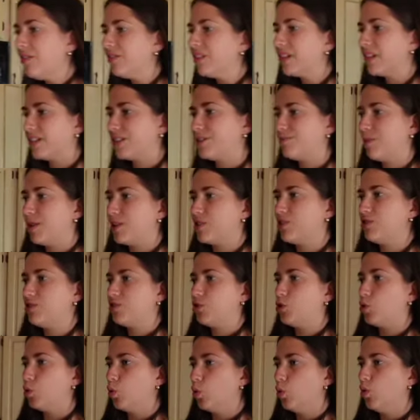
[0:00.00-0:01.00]
like a special
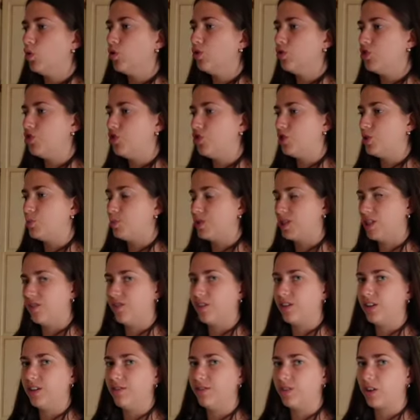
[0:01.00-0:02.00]
tool
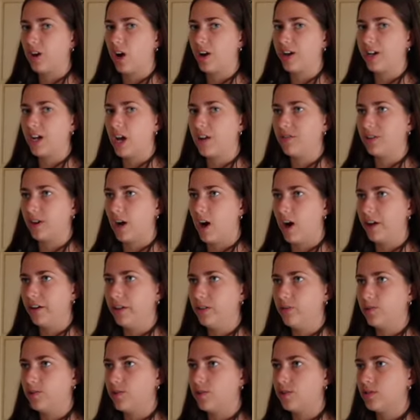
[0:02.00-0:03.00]
specifically for cutting
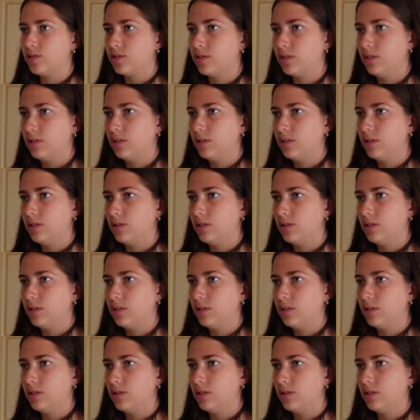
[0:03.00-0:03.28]
avocados.